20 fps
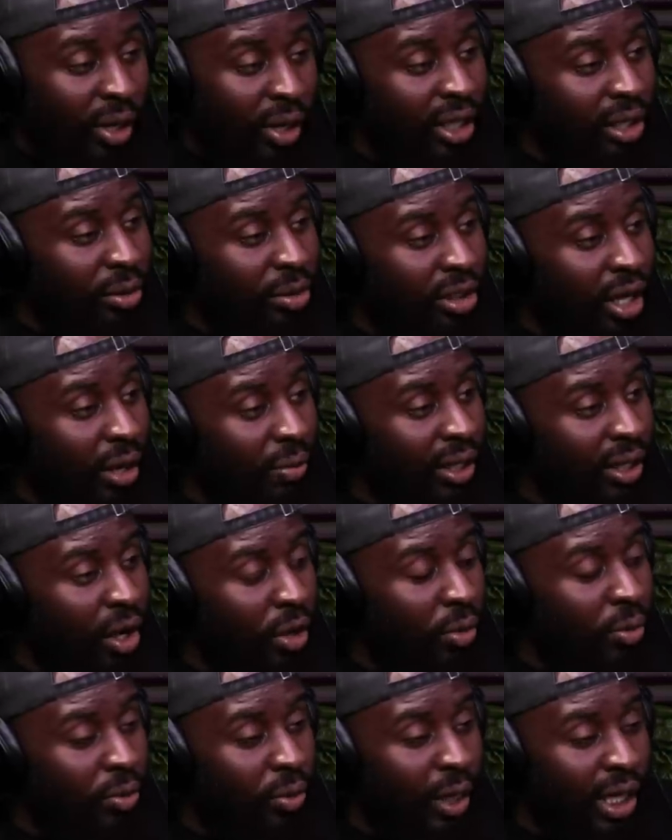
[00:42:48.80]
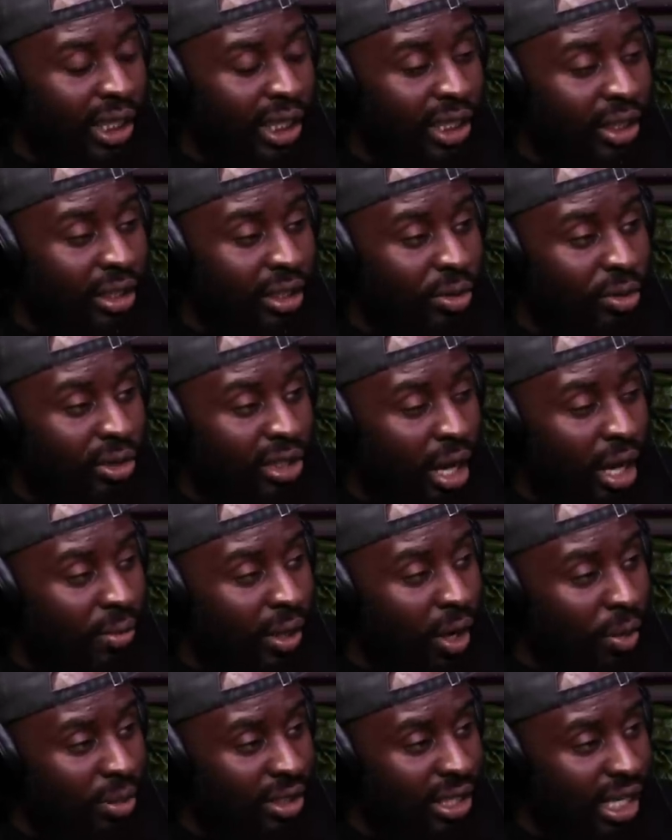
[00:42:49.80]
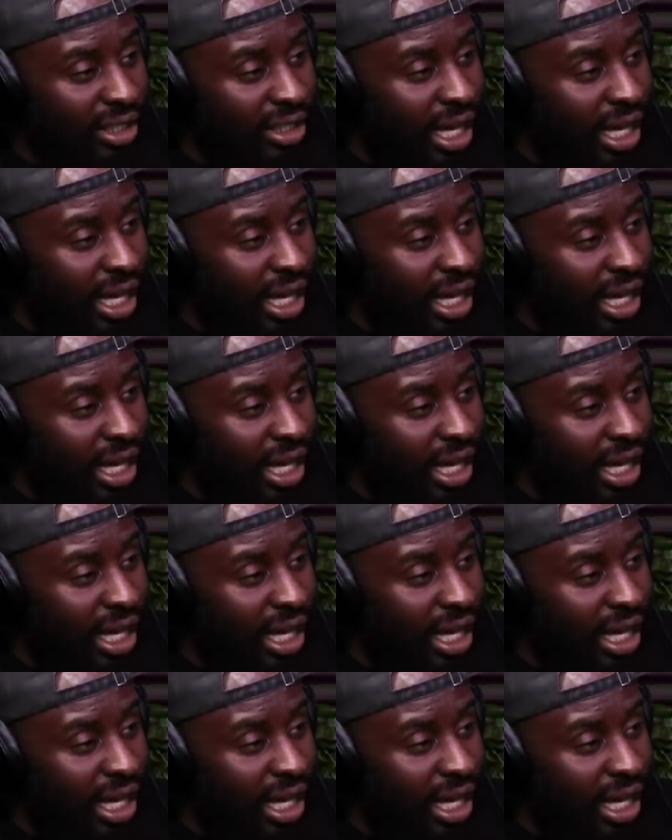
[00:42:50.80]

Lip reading: Wait, he was coming home. He was coming home with sex